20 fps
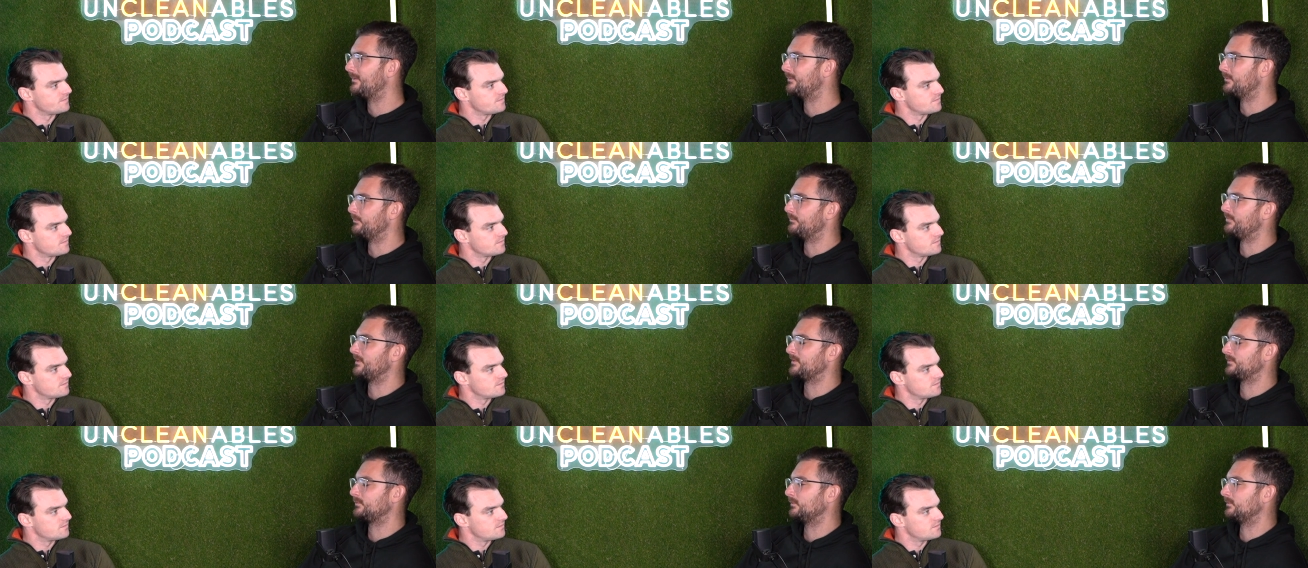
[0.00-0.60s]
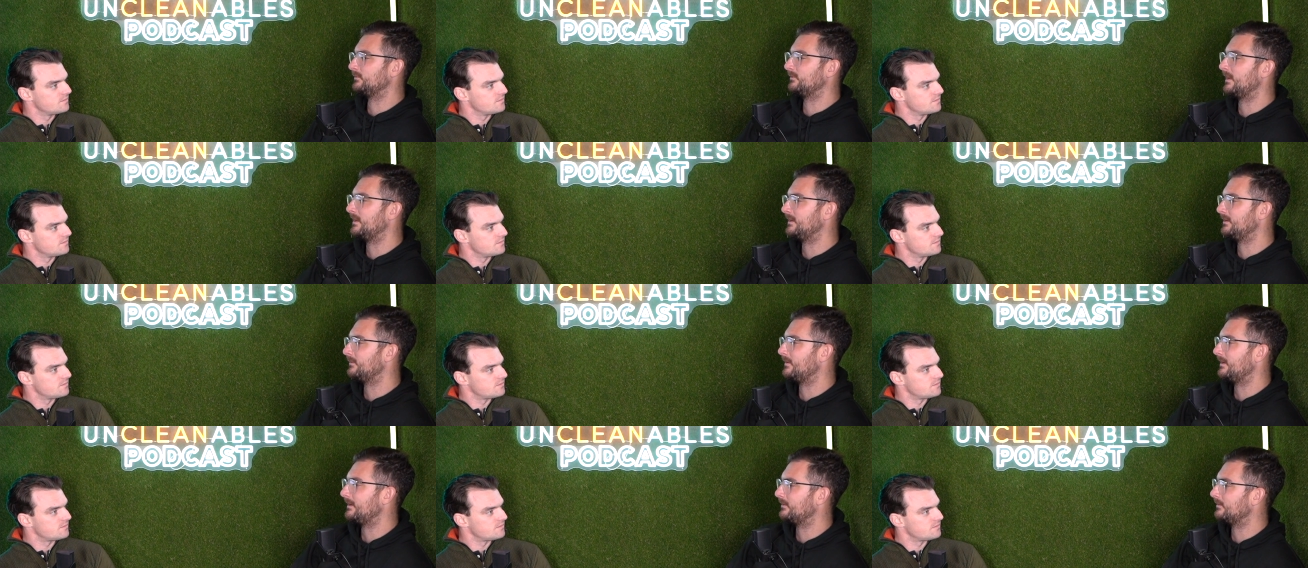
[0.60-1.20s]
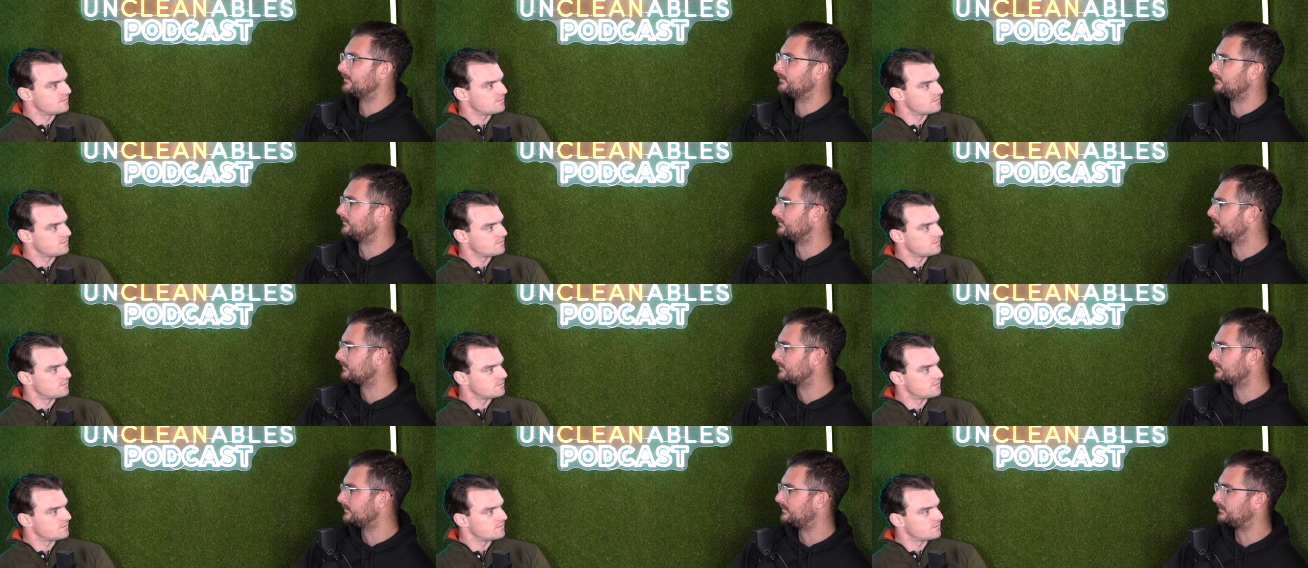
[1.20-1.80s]
Speaker 1: that, I wouldn't pressure wash it anyway because you're
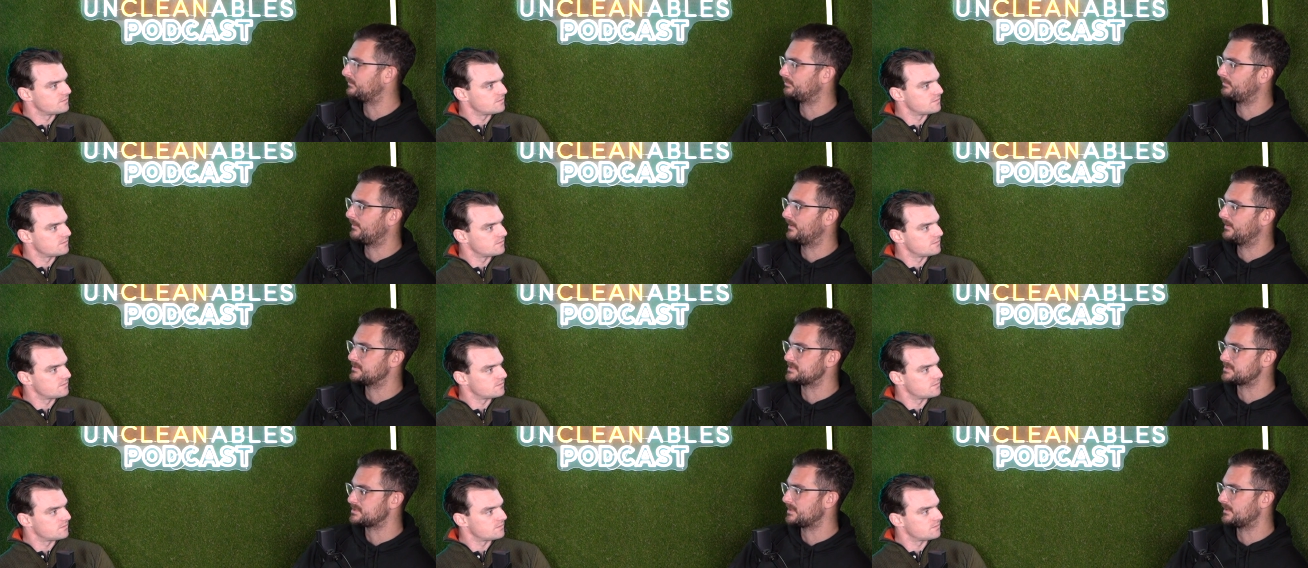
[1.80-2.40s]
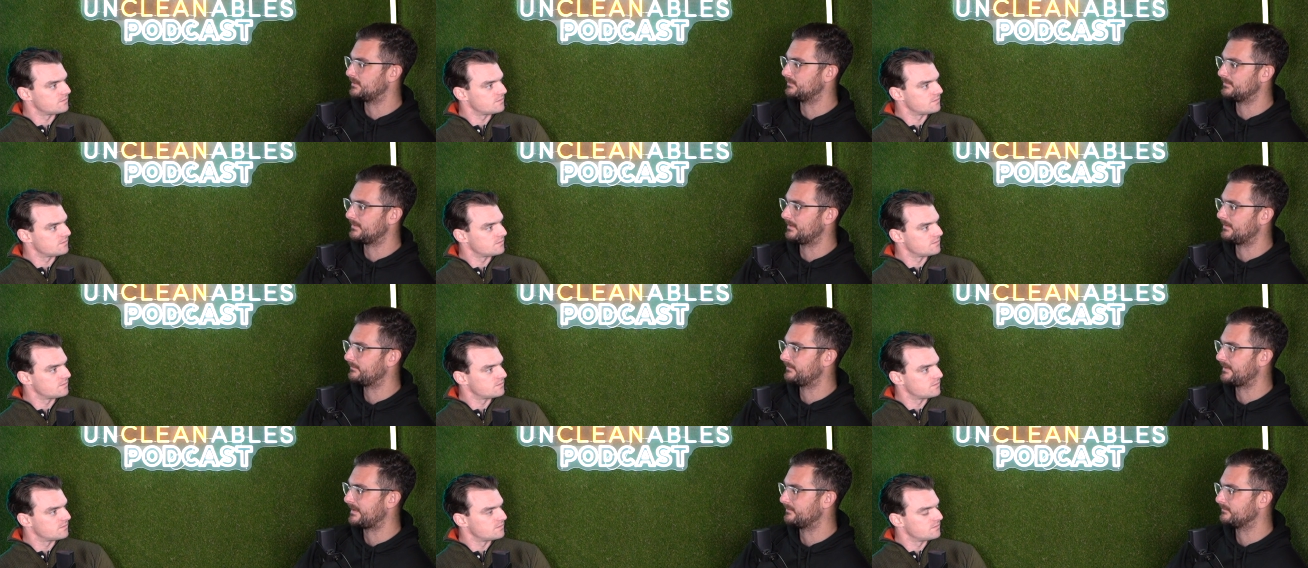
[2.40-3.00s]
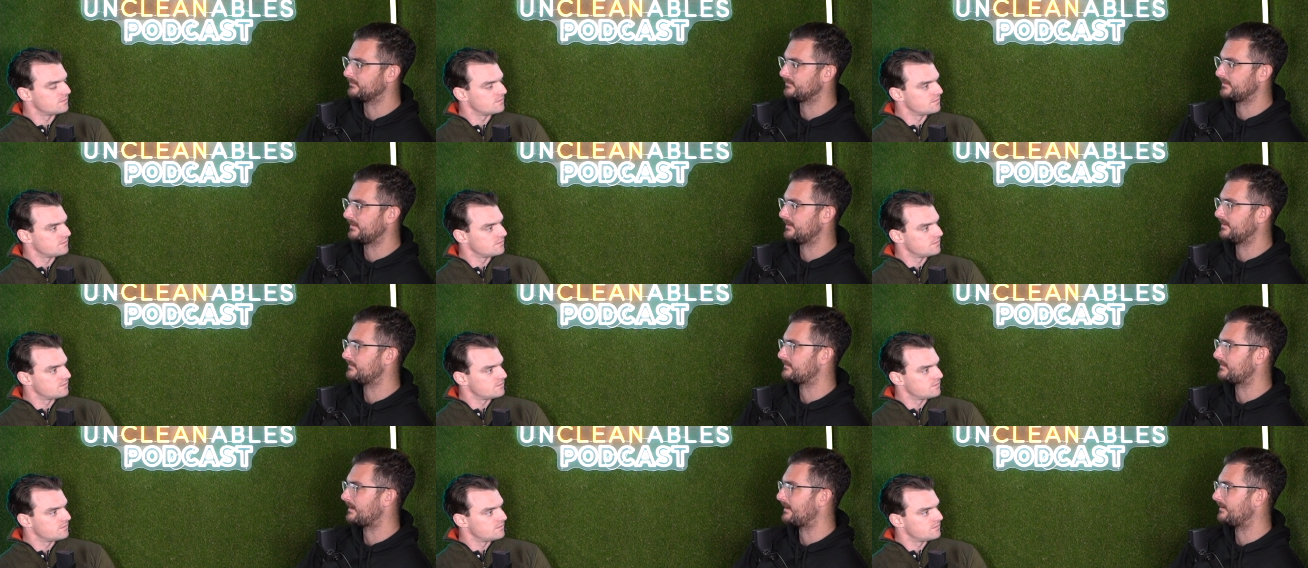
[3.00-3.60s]
just gonna be spraying shit all up
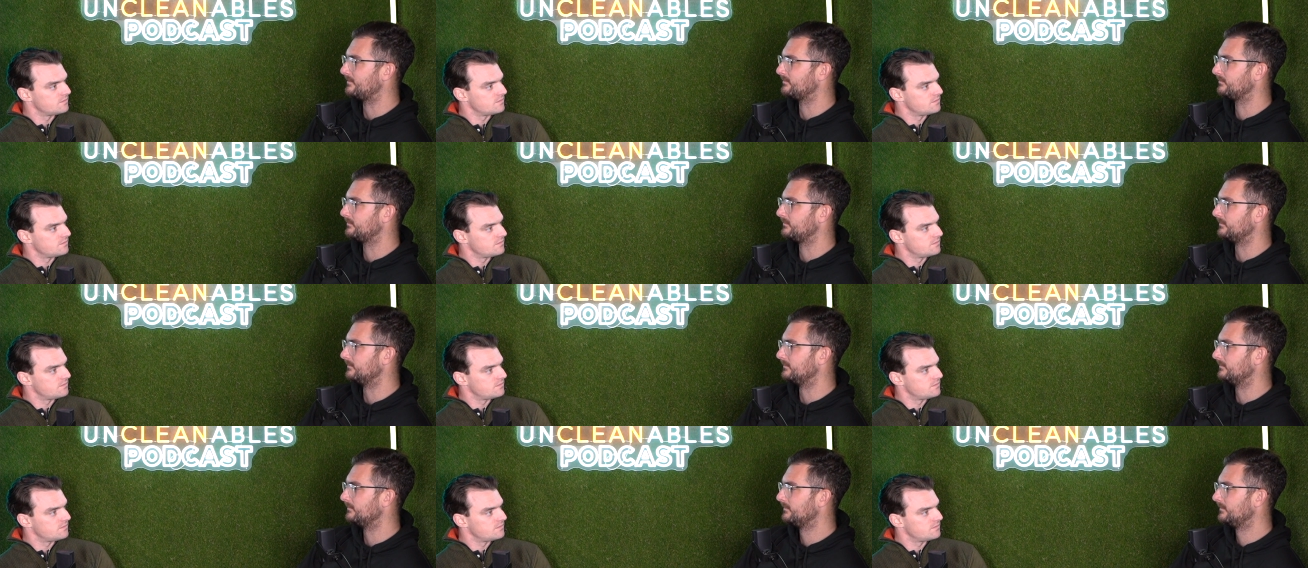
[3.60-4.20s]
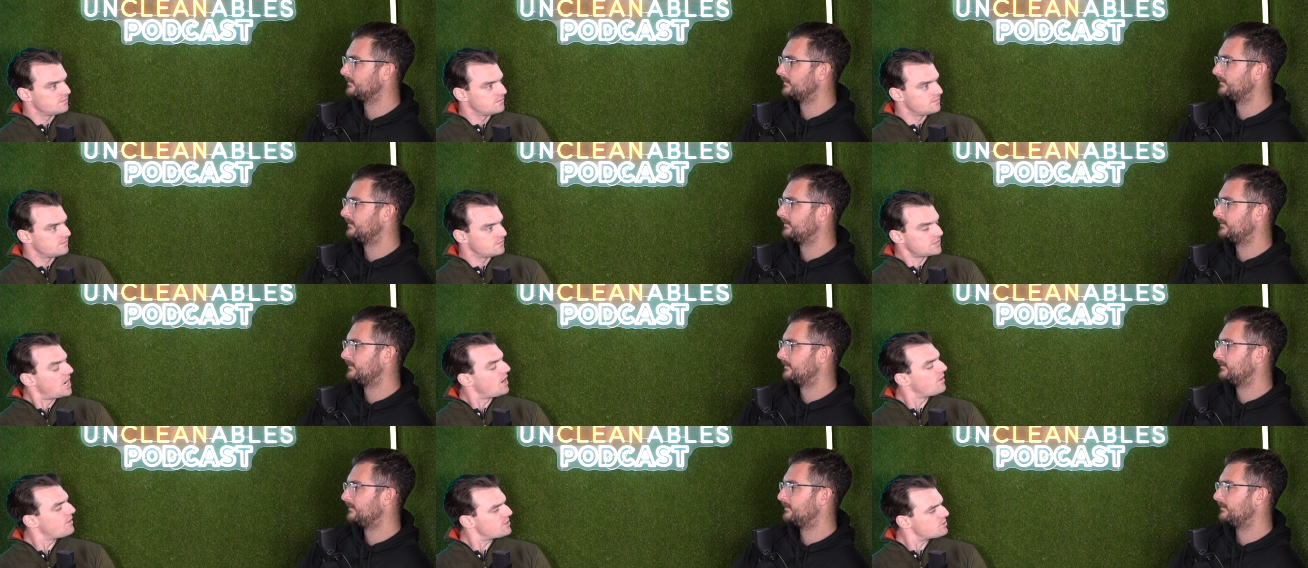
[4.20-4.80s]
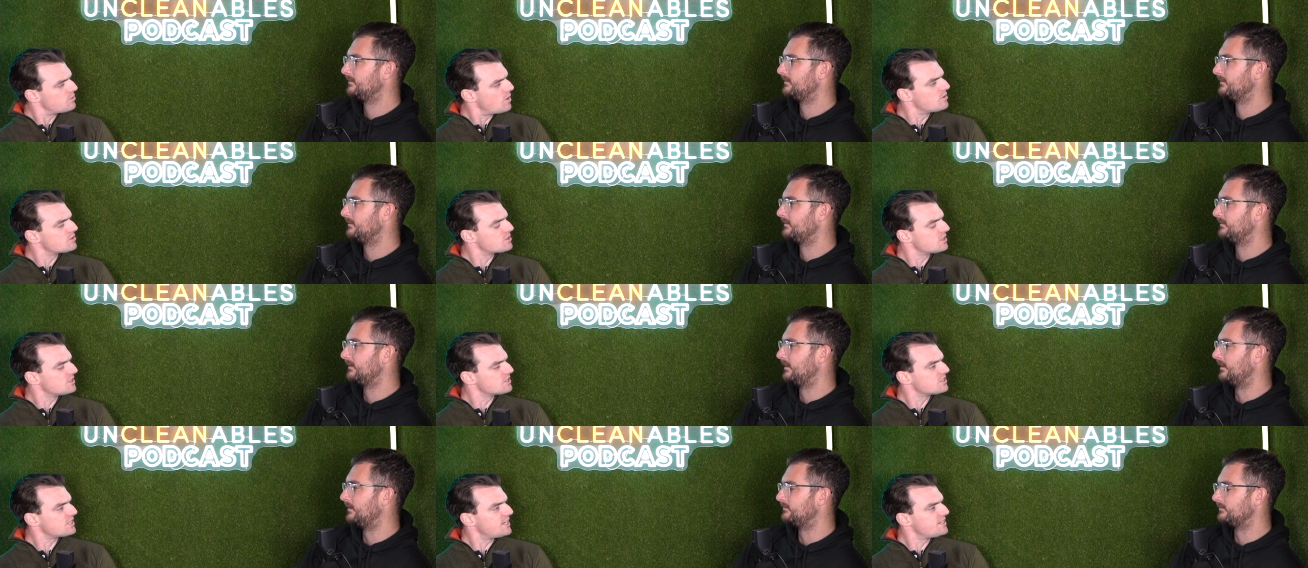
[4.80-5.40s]
downstairs house and Oh, that's what I was
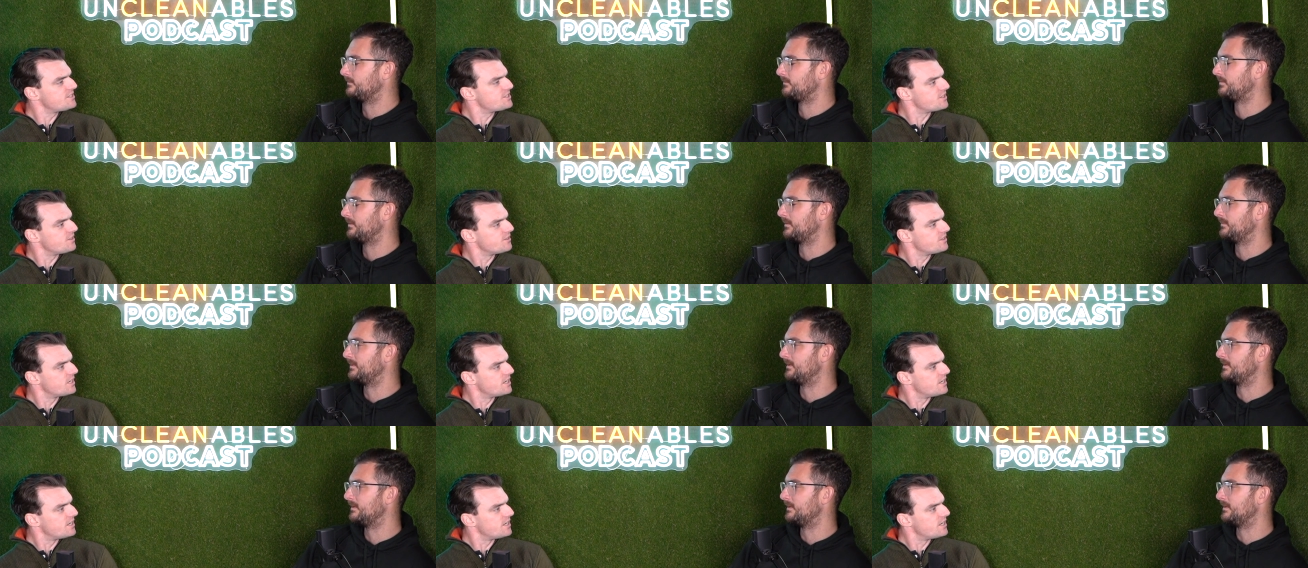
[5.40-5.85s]
going to say to you.